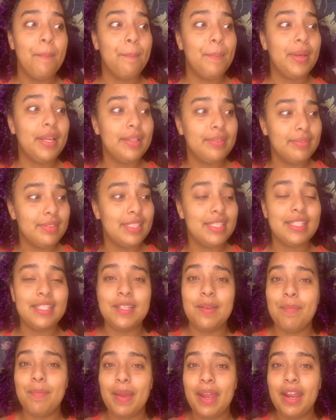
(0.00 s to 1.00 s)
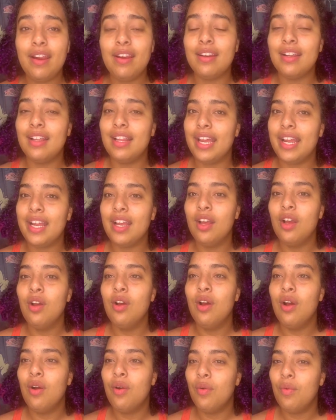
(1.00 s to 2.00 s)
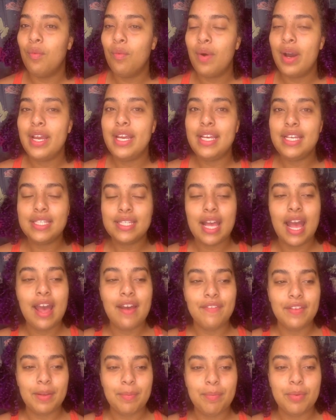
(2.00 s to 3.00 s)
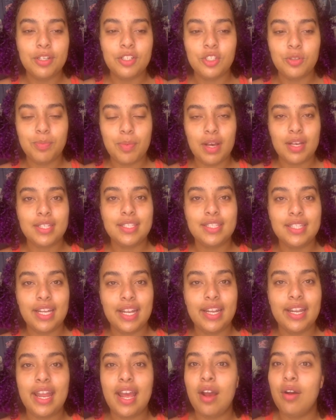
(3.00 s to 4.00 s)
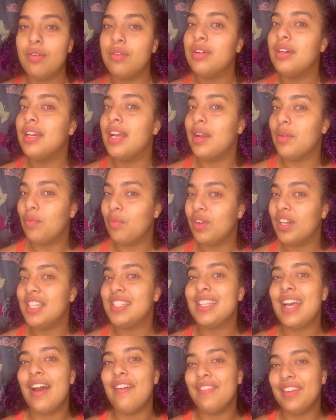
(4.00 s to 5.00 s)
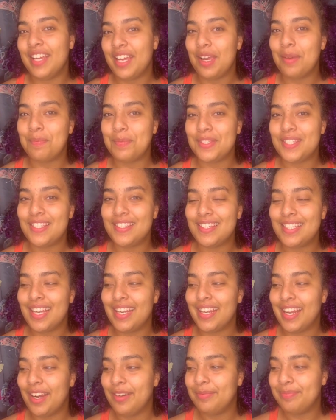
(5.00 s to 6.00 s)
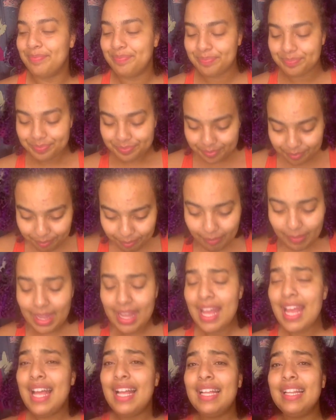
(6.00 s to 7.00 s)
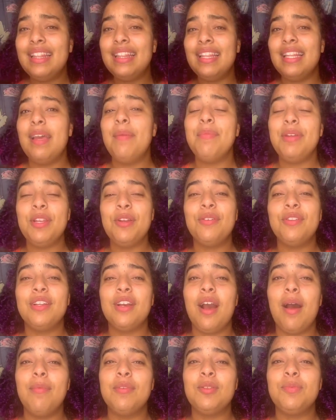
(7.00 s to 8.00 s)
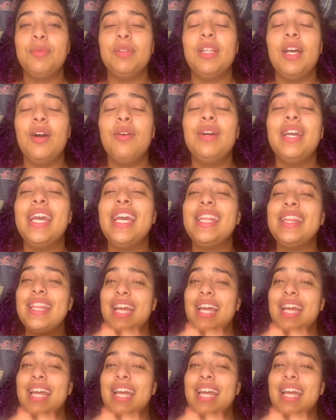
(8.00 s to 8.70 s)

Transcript: But let's compare, like, what is having Birchbox stand out and what is having Ipsy stand out? Let me know in the comments below. Hit